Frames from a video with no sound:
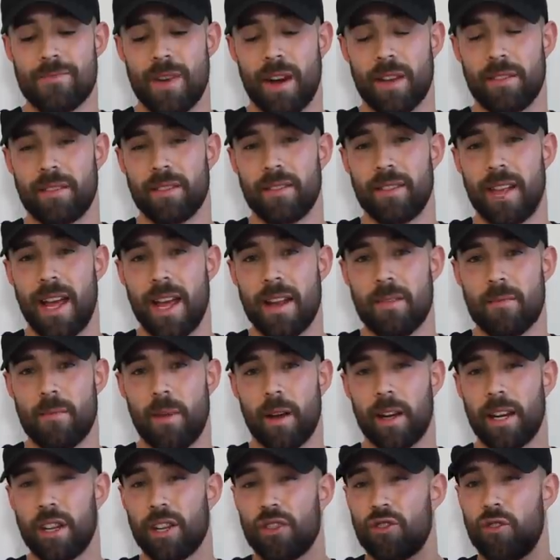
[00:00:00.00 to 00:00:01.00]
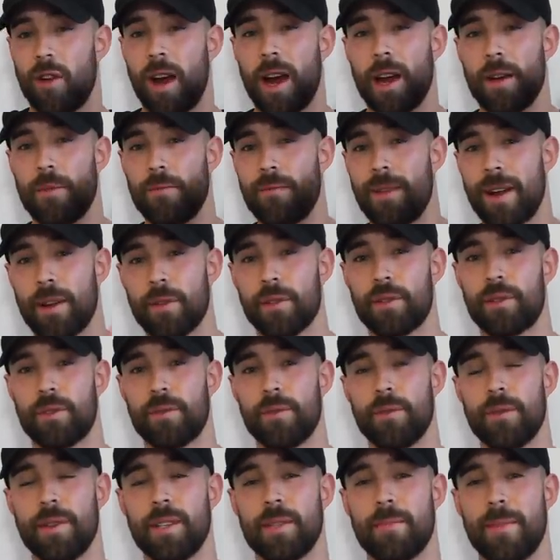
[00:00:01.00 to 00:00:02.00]
Other than that, I'm gonna try rattle
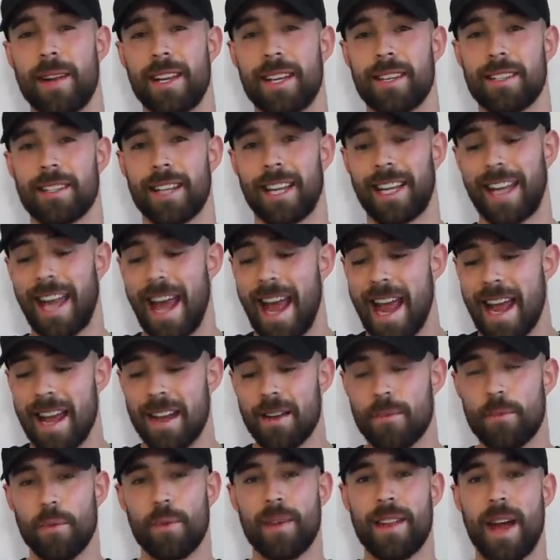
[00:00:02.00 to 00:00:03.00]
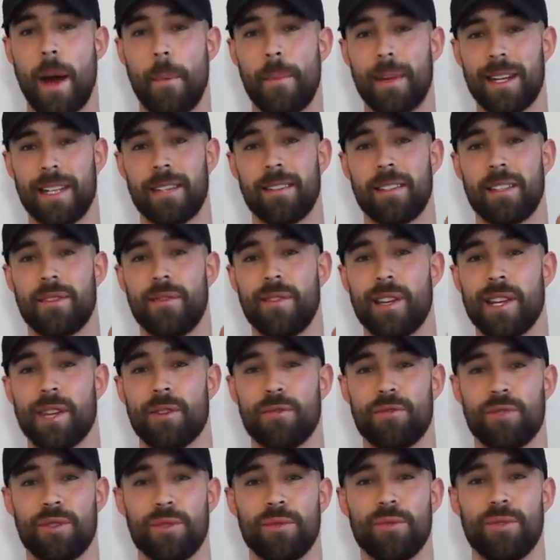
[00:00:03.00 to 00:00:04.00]
through as many as I can without making this
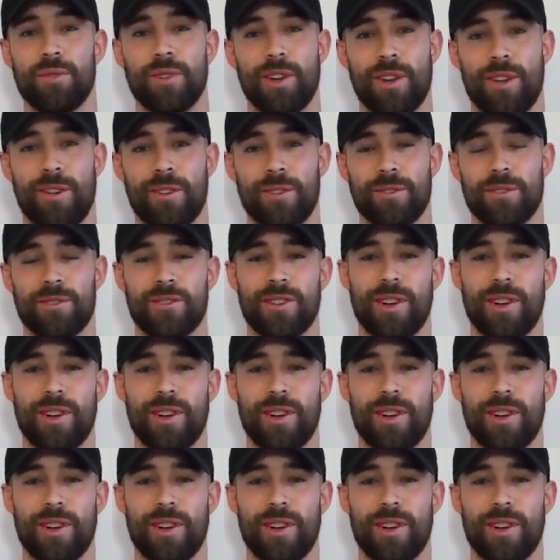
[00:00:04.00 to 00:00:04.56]
video too long.